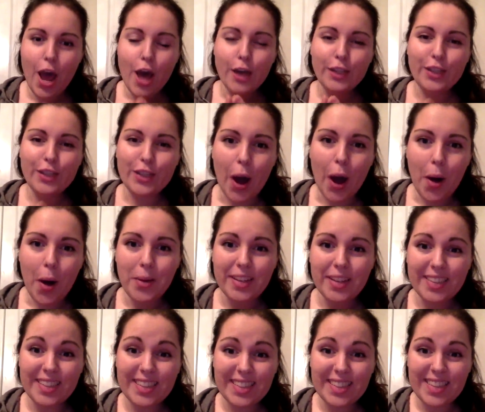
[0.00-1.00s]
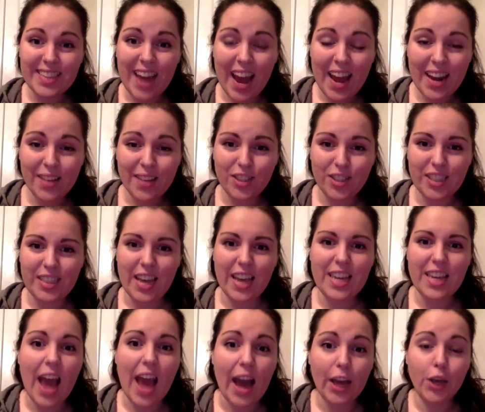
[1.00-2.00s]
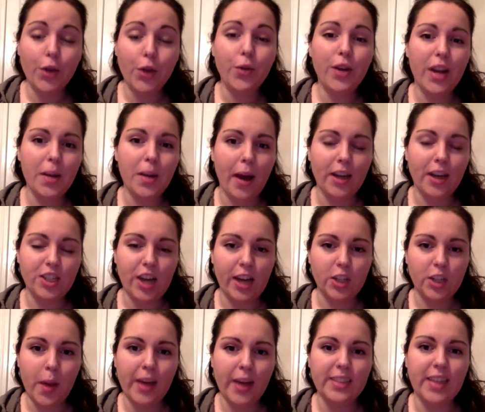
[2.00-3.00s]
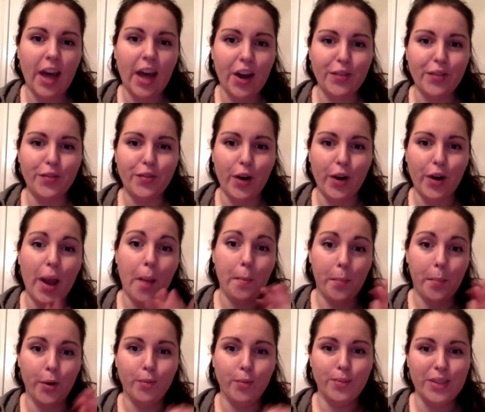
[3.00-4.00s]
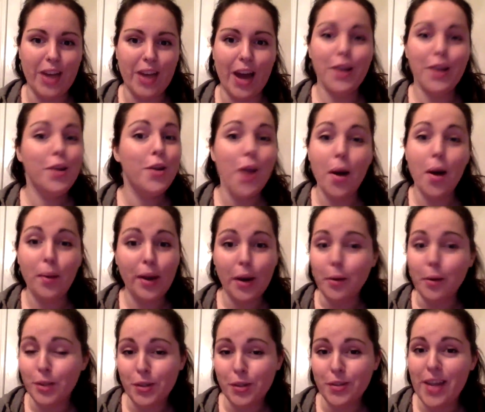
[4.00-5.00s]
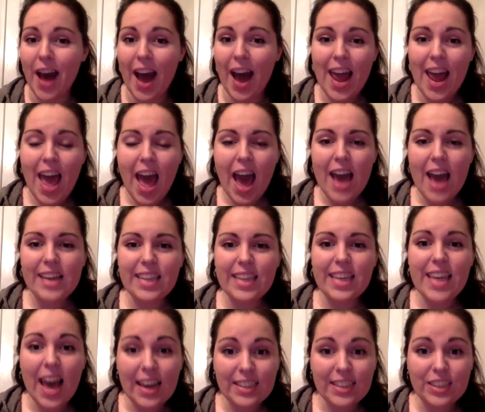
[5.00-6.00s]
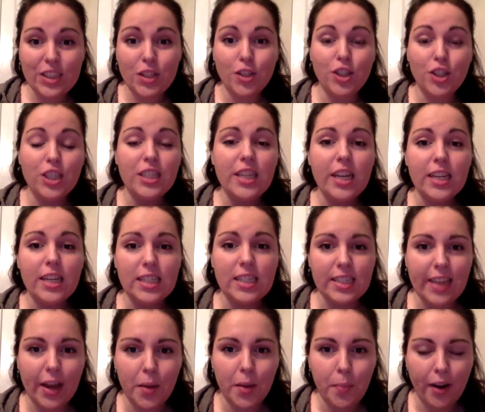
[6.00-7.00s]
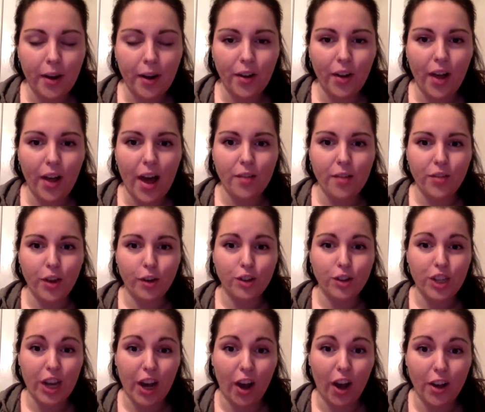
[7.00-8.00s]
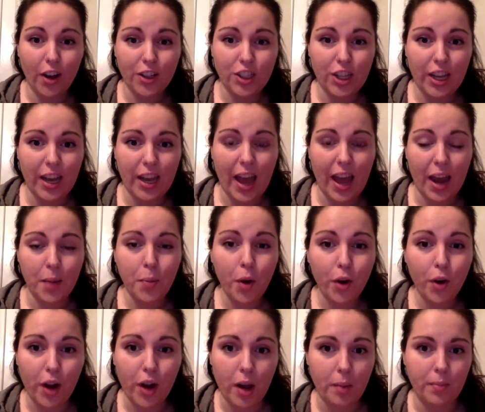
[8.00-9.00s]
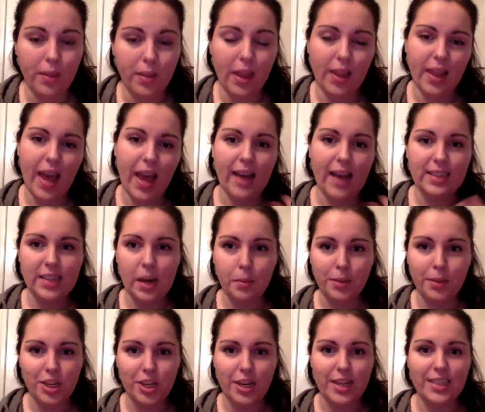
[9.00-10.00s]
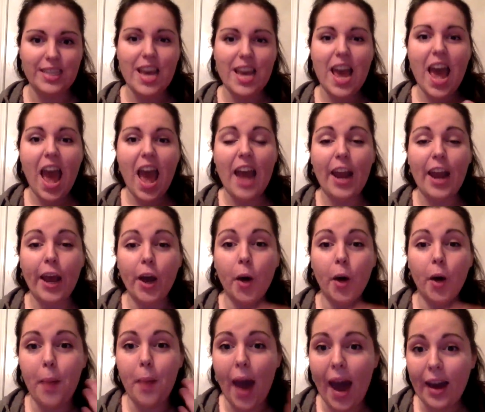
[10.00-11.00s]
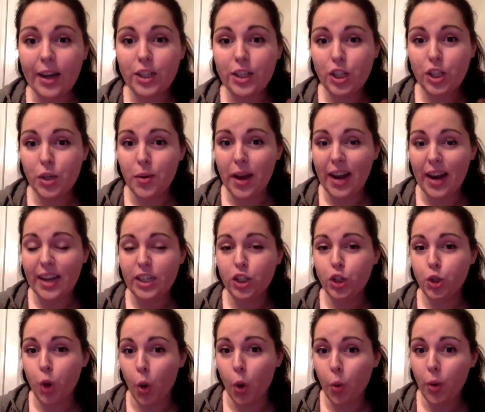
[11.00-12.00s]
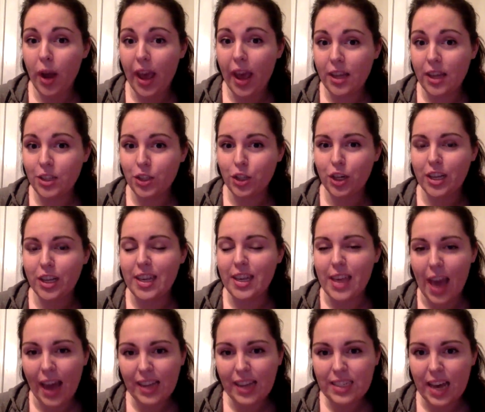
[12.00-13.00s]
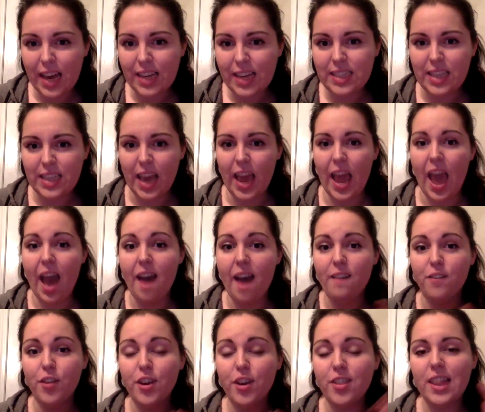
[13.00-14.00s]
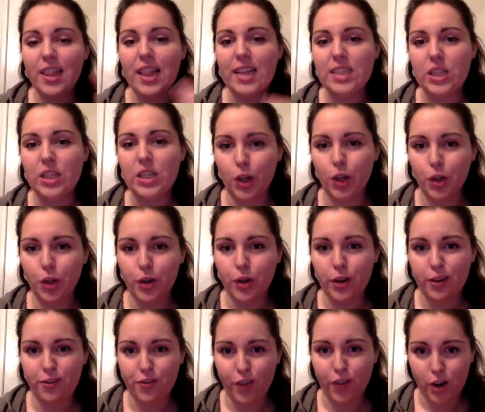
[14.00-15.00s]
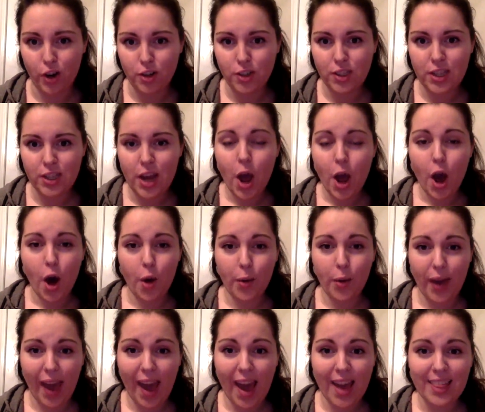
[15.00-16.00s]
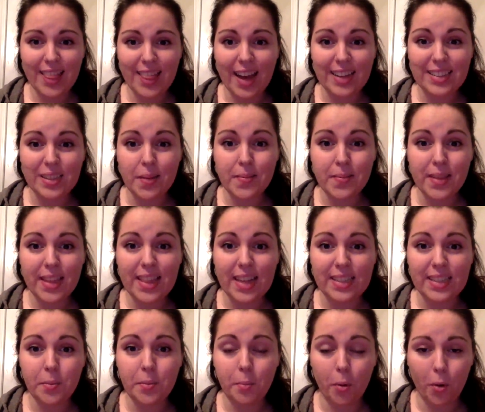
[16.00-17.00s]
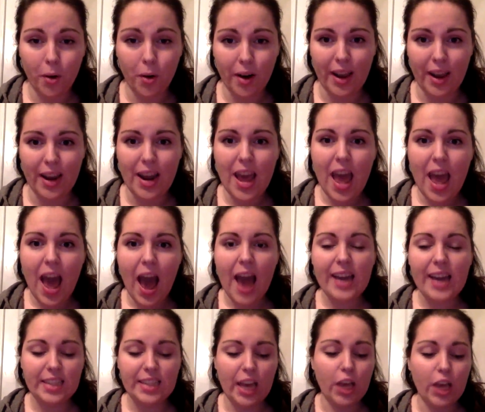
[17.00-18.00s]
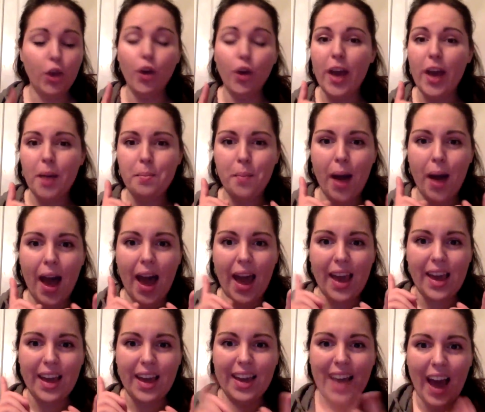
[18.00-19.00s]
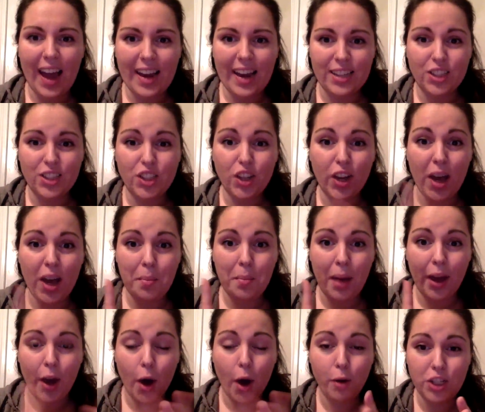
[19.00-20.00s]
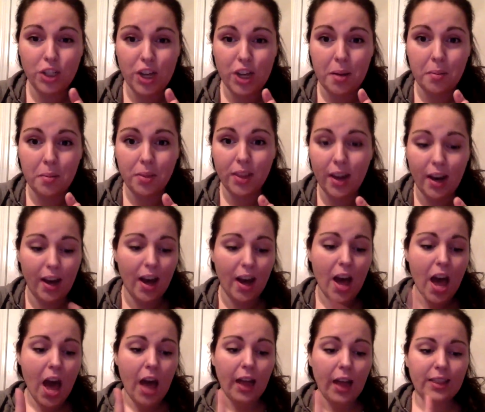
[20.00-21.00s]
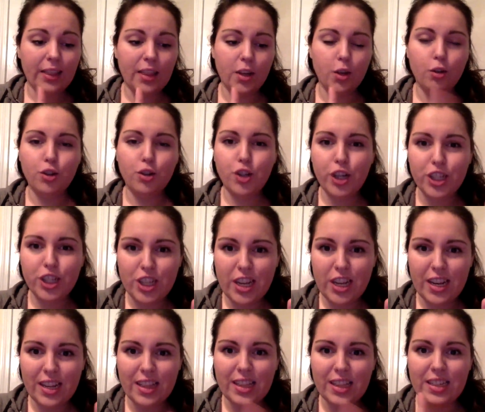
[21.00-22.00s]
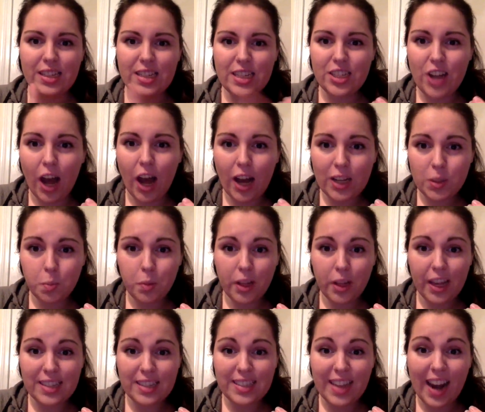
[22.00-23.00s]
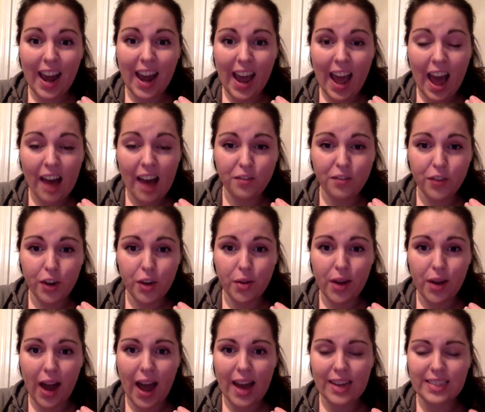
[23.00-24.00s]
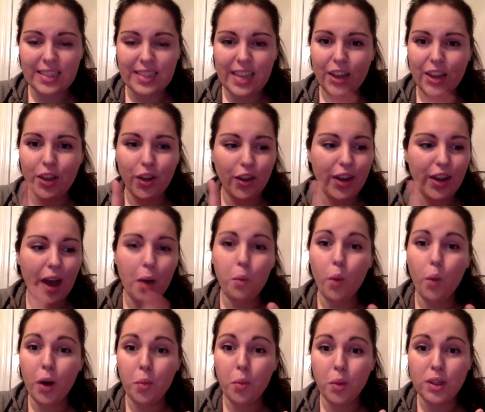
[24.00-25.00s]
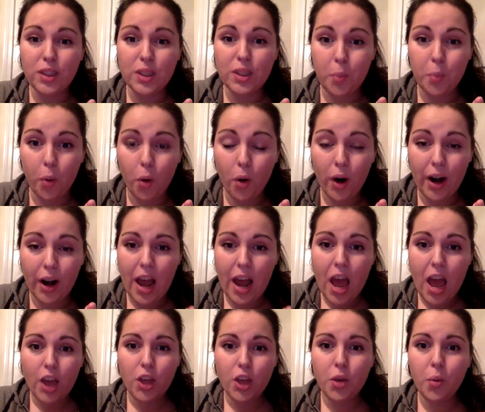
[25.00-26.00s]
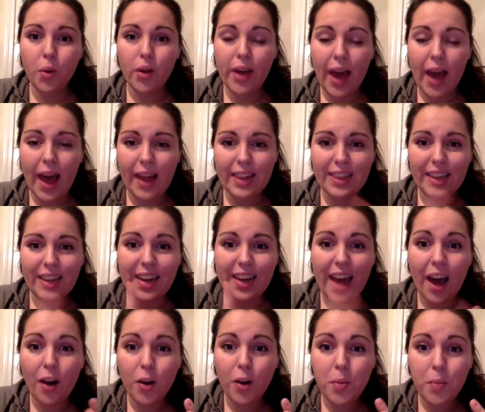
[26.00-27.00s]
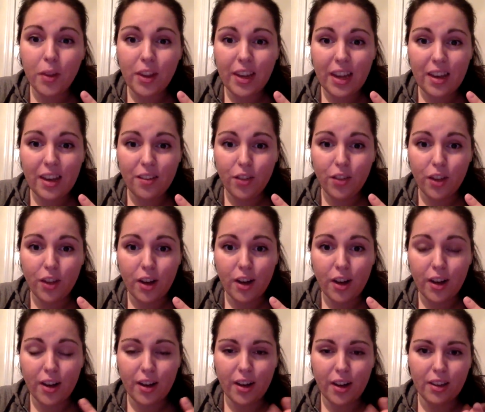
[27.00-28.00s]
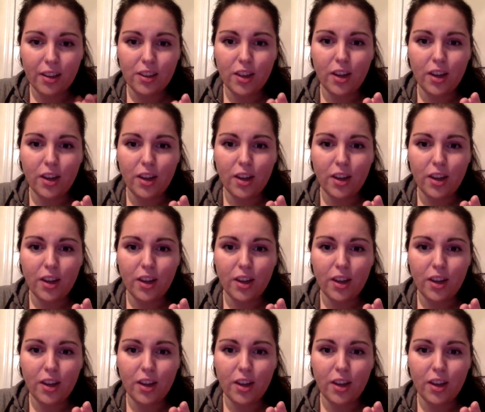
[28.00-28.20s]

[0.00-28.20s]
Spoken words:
So instead of just saying, yeah, you need to buy a challenge pack, $140, boom, done. No, I don't do that. I say, yes, you just need a discounted bundle of, Shakeology and a program. And then they ask how much it is. And I go back to it and I don't answer yet. I say everything that's included first. Okay. That's something that's important. I say, you'll get my guidance. You'll get my coaching, the nutrition, the detox plans that I have for you guys. You'll get one-on-one support. You will get the accountability of the